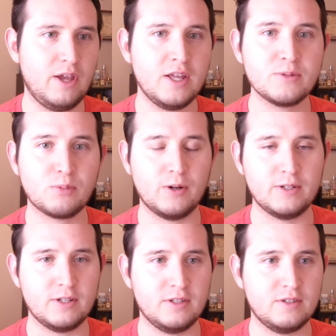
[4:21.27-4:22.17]
Its
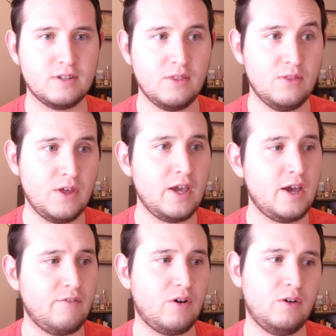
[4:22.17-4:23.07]
printings, they
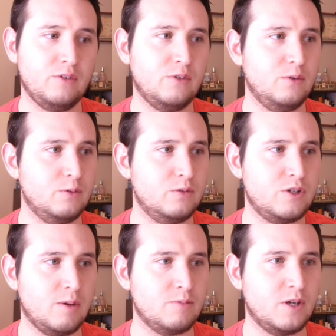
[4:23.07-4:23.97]
have also
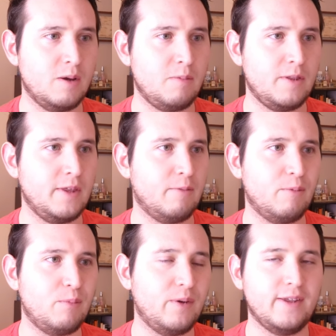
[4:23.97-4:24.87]
jumped up. I think at
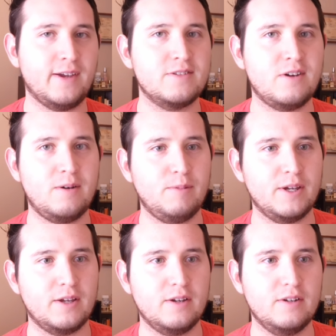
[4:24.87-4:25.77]
one point, like I saw them,
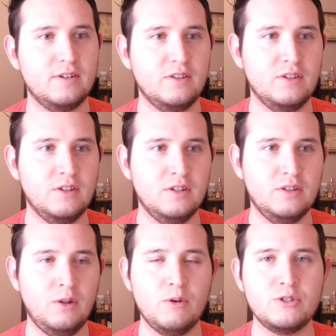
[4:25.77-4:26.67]
like the
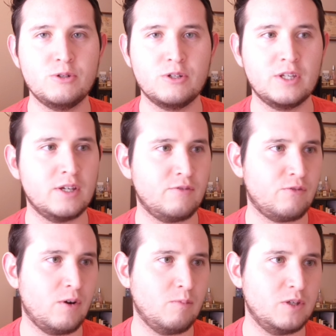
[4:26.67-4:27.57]
lowest you could get
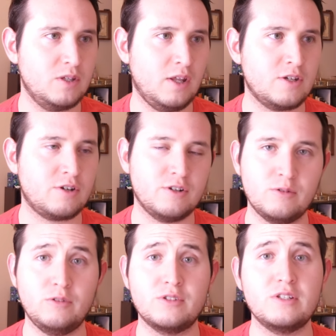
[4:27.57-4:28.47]
from the Legendary
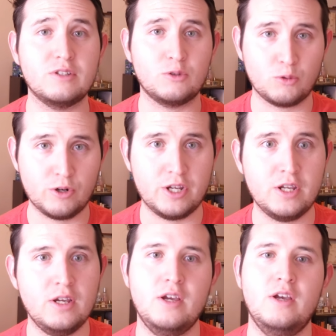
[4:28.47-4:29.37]
Duelist Season
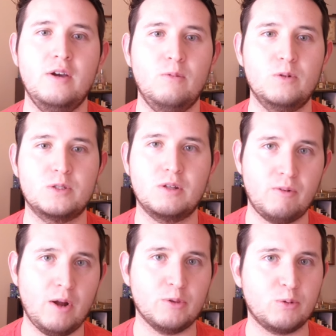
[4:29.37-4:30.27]
3 was
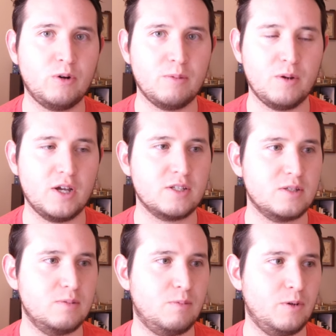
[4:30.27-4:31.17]
around
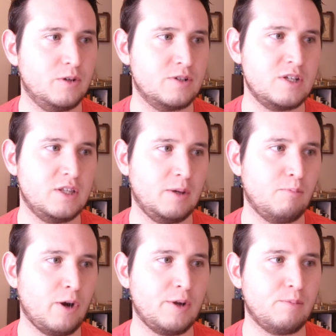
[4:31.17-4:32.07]
$20, but you're seeing
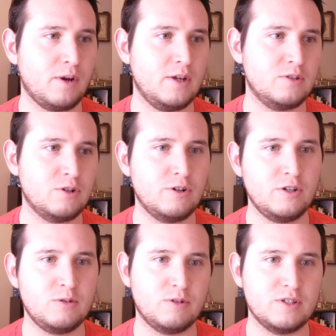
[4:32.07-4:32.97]
like market price
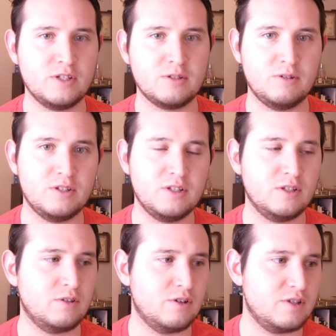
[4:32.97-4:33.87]
30, 26,
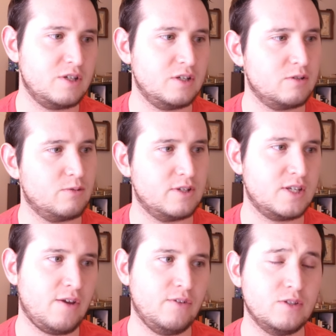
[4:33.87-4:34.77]
26, 36,
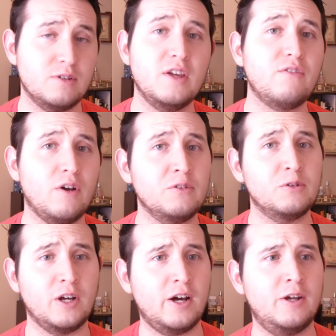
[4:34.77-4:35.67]
27. So they've
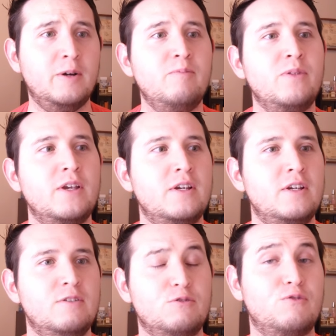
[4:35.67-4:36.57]
also gone up.
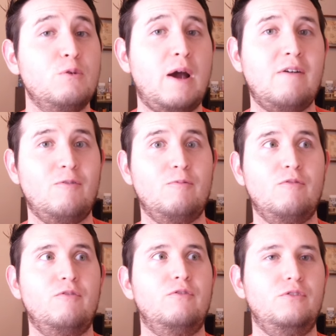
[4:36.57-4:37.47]
So if you have them,
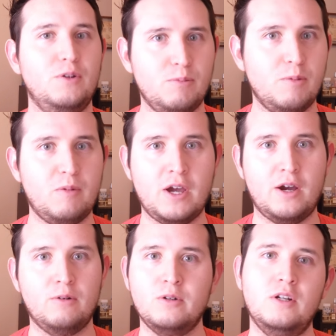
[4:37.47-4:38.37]
flip them
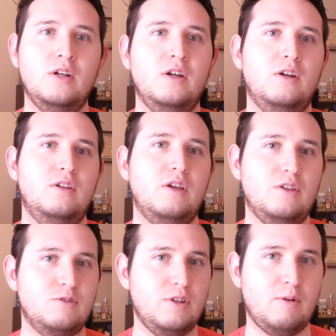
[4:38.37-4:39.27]
now,
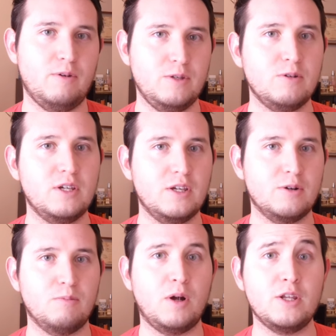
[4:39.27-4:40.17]
so that way you can get
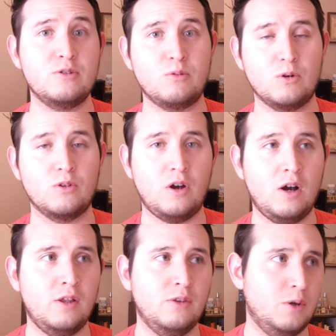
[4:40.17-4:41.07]
your money's worth
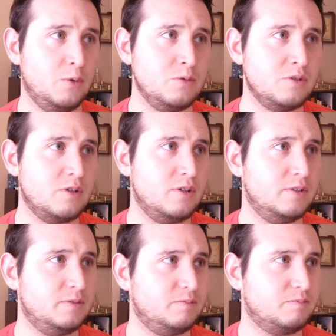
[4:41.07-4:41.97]
on those.
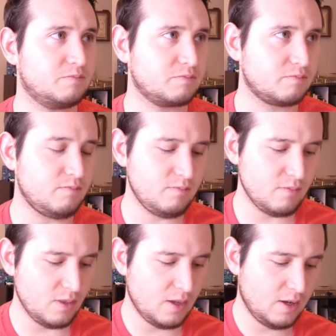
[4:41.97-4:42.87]

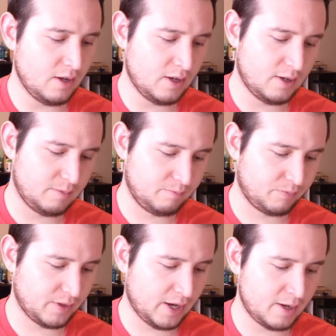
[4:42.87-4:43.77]

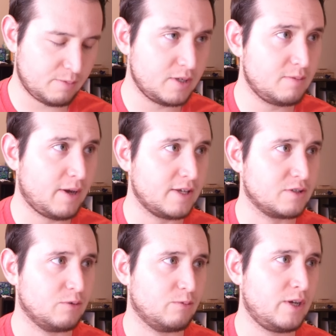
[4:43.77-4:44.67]
IP
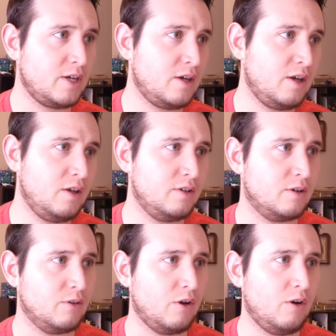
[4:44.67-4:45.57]
Masquerena,
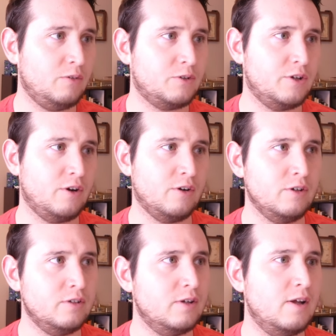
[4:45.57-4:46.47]
the alternate
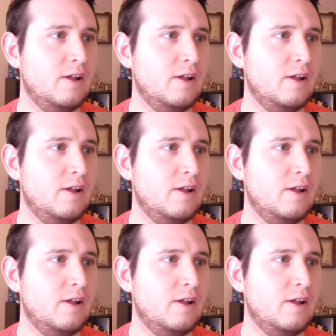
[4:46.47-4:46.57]
art,